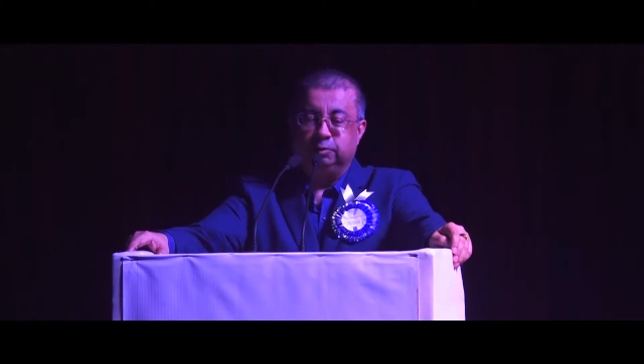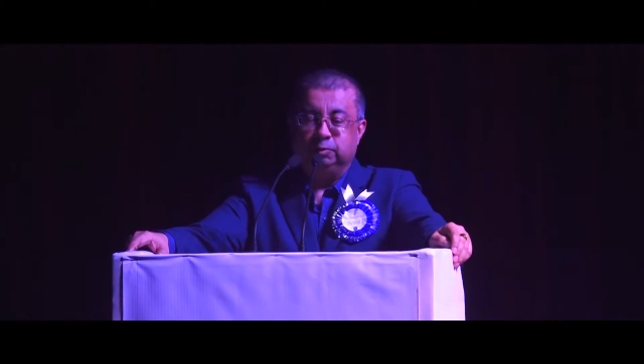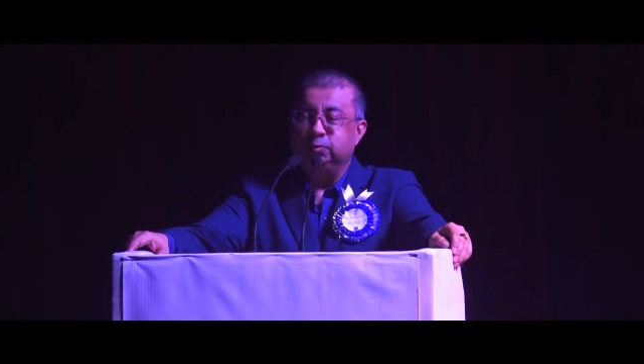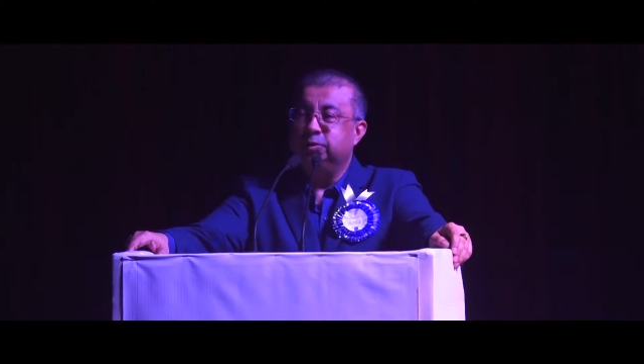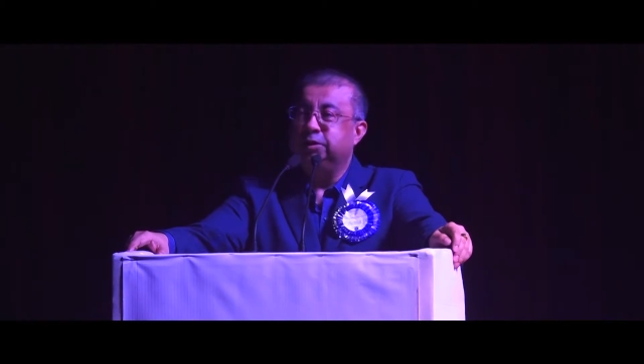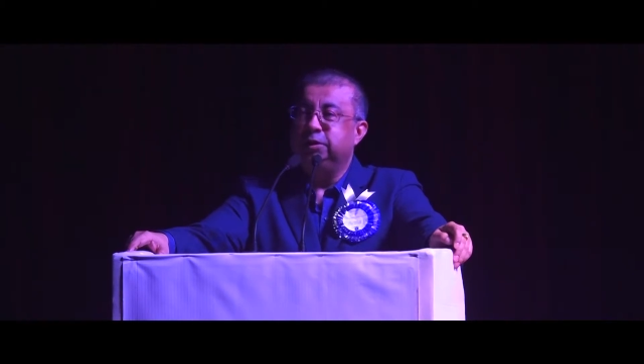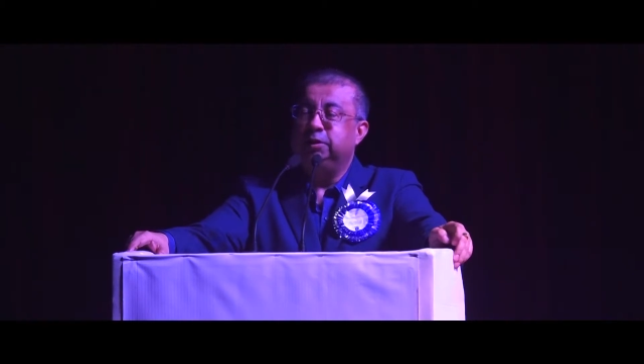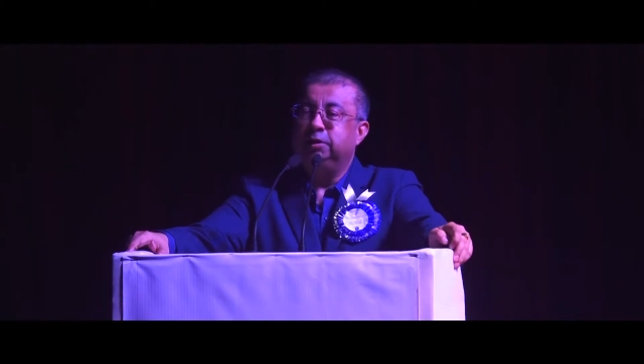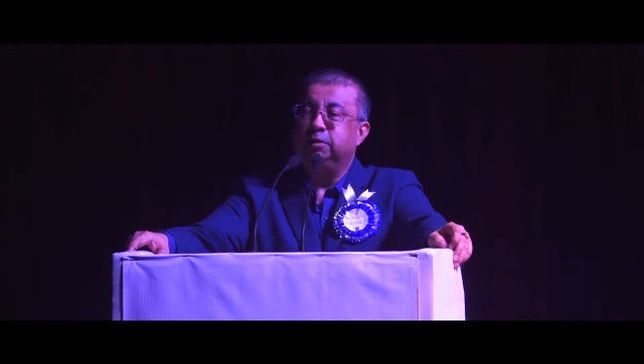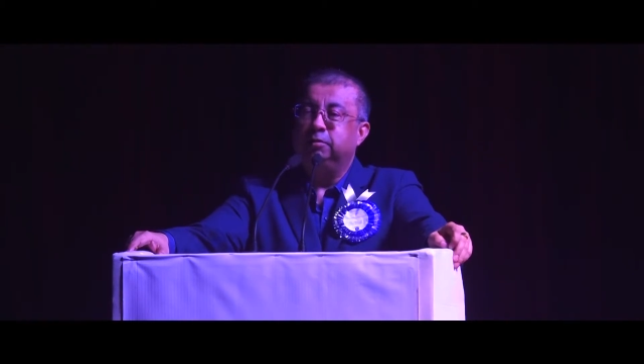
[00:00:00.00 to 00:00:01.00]
to
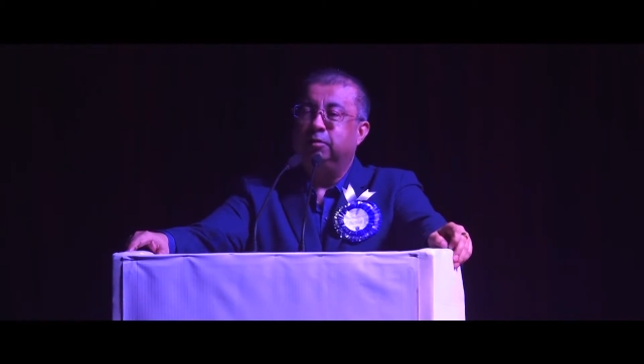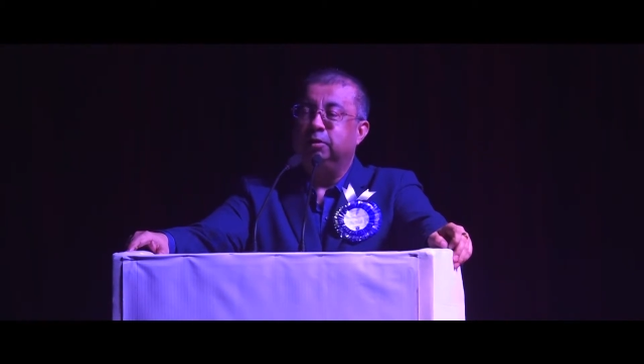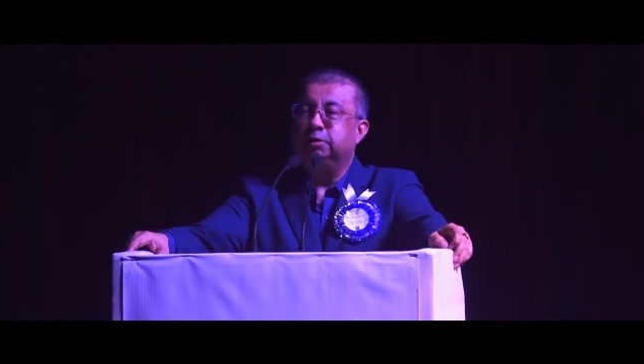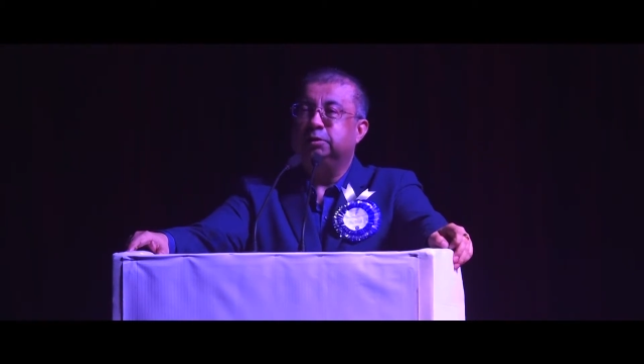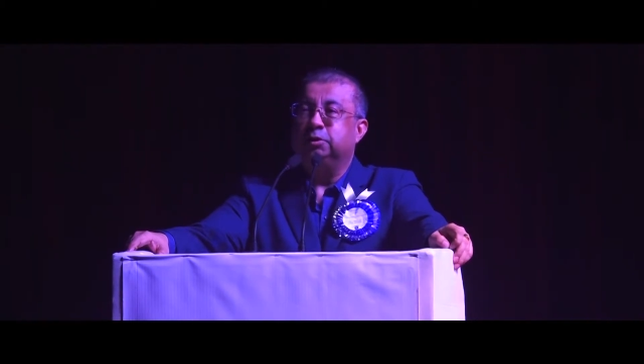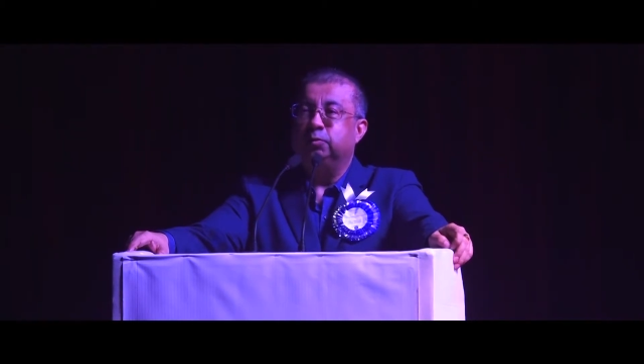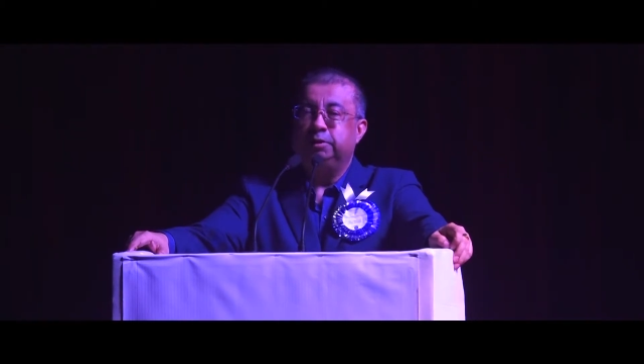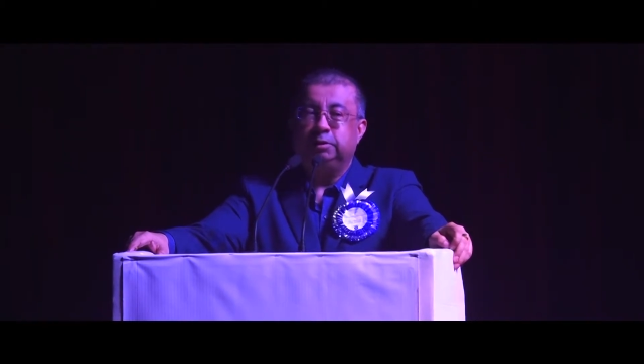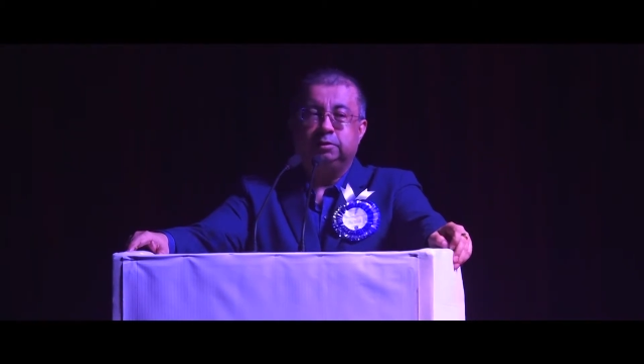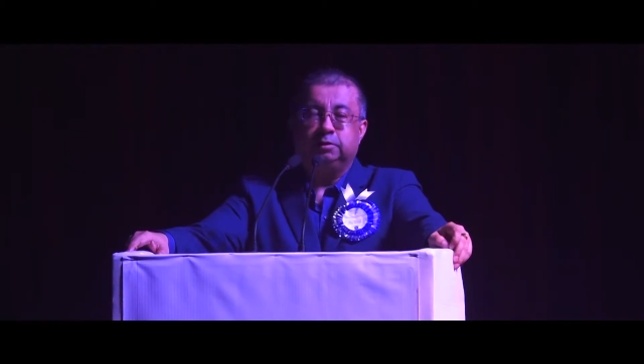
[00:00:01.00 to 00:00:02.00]
see all these
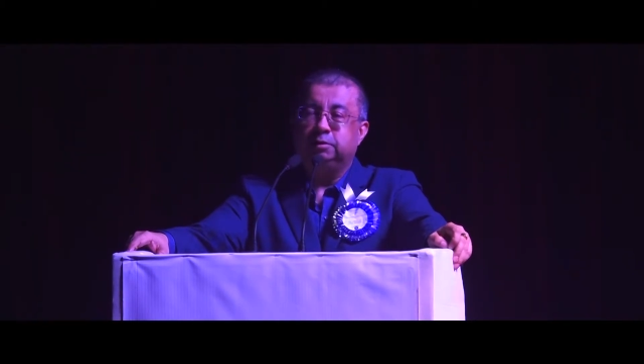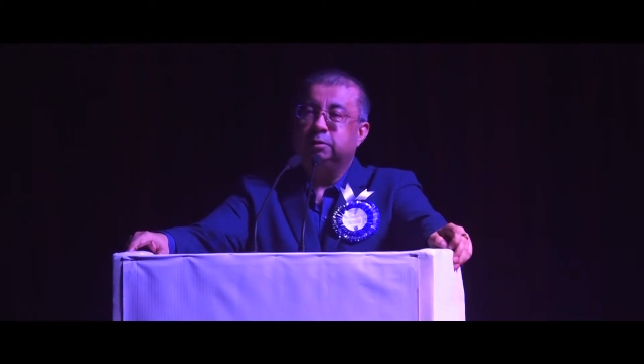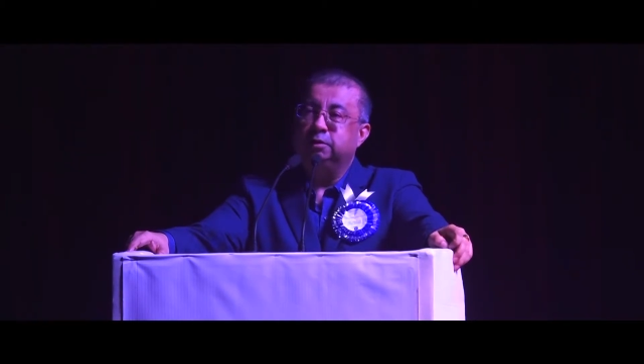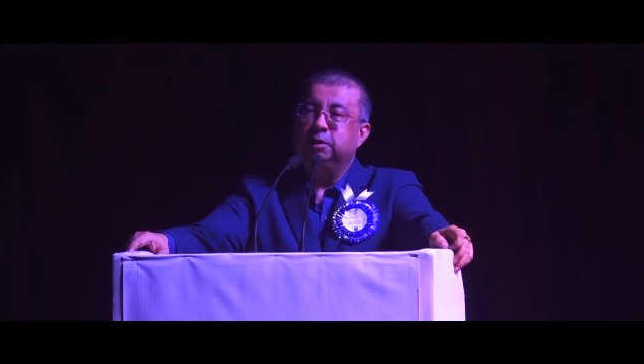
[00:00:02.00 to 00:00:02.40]
situations